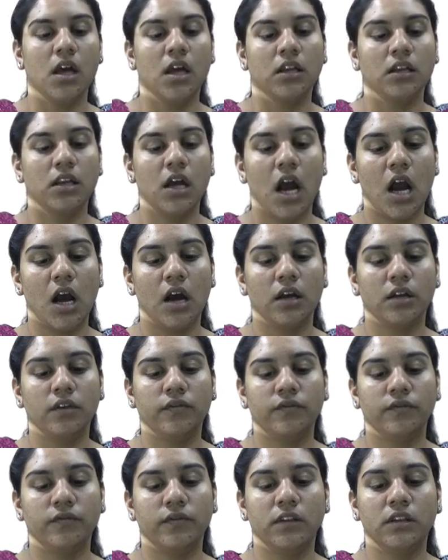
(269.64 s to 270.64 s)
Now
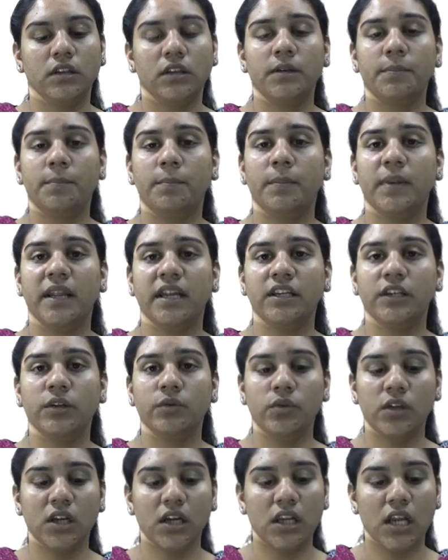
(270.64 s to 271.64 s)
the
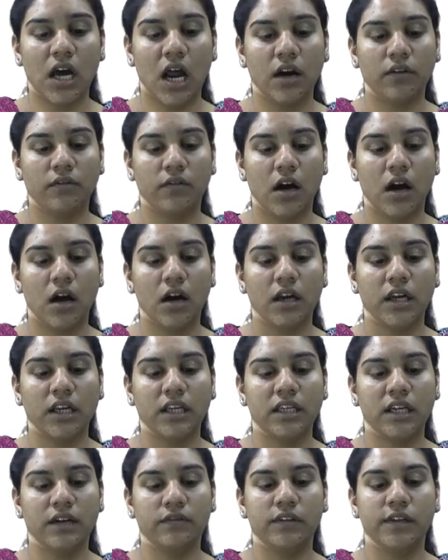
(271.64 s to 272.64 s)
planular larva,
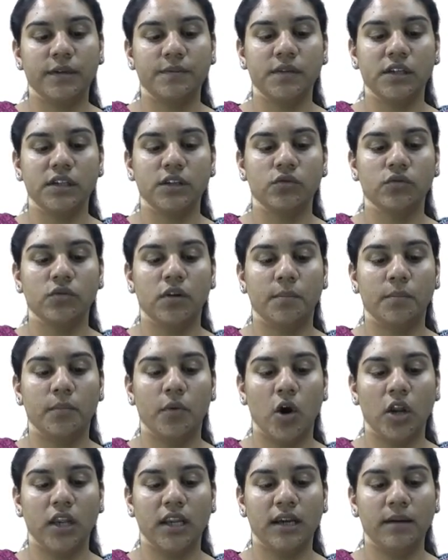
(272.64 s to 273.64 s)
it develops into a
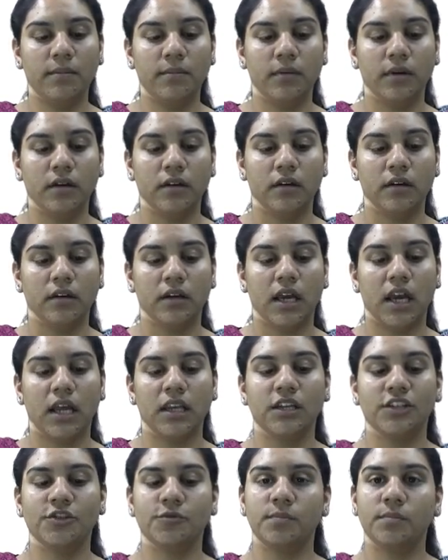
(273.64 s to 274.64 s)
polyp
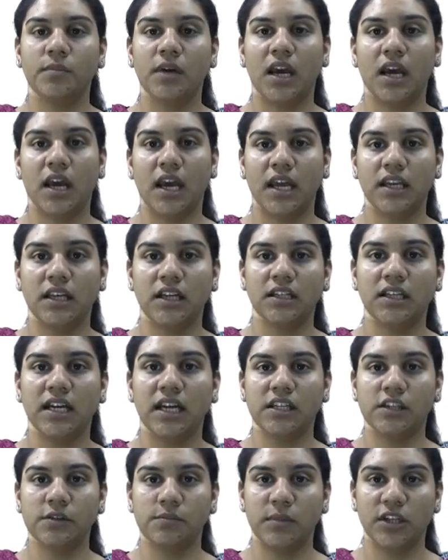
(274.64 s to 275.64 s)
and it
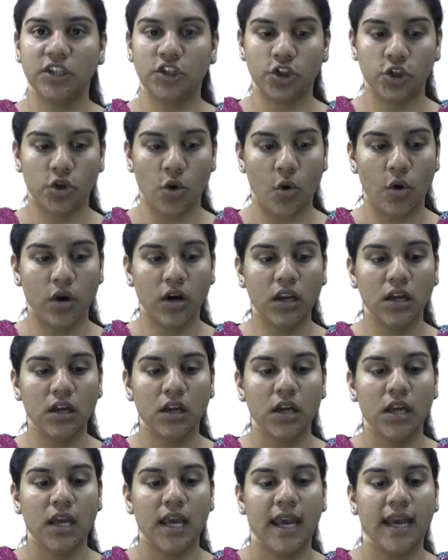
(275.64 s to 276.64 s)
gets matured,
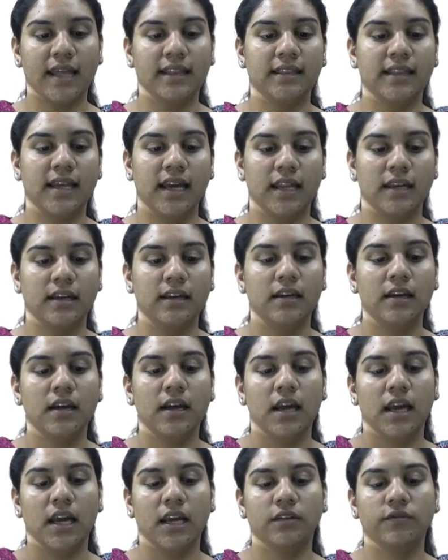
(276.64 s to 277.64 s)
and then
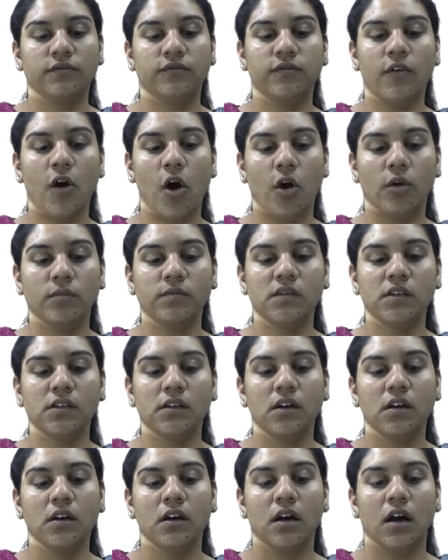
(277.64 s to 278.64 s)
it forms
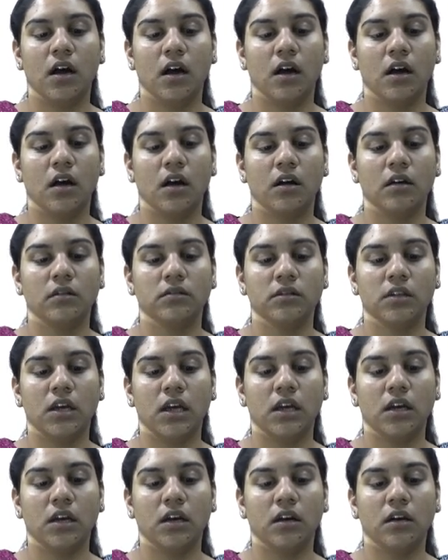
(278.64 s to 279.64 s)

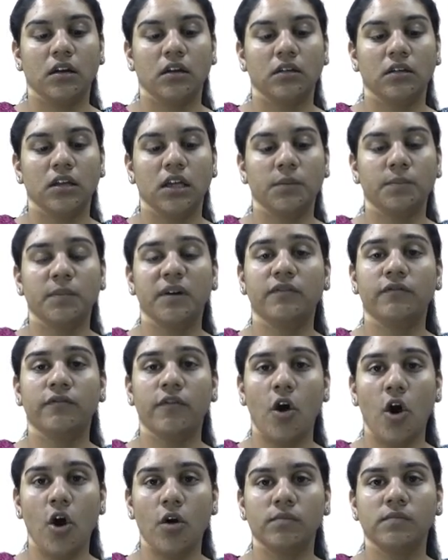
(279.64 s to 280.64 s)
it
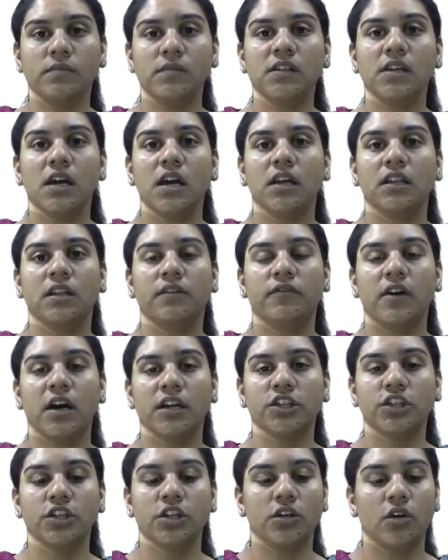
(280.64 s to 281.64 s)
performs the
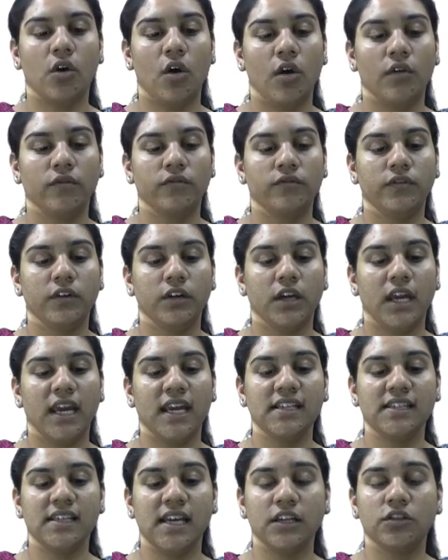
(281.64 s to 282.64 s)
function of
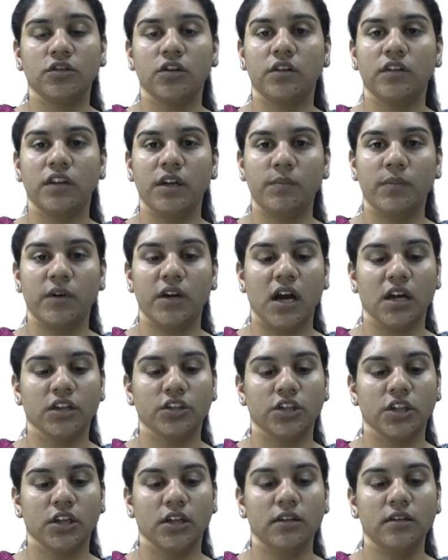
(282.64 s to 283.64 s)
asexual
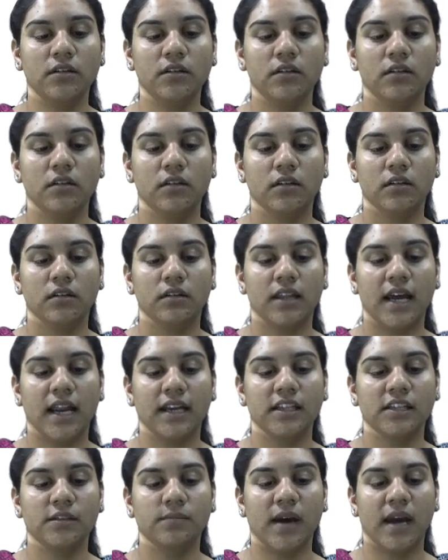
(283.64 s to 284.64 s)
reproduction,
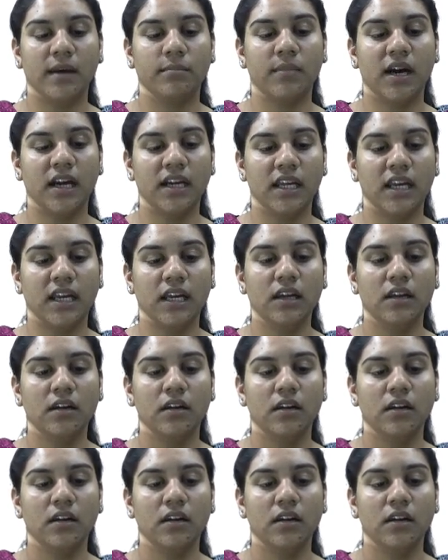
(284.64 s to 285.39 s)
that is by budding.